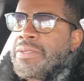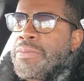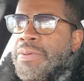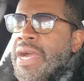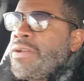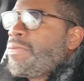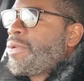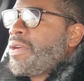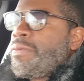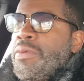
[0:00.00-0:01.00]
They're proud of
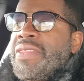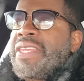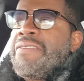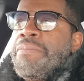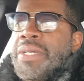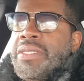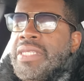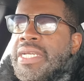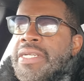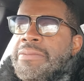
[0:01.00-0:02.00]
what they've built
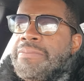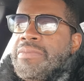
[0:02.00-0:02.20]
there,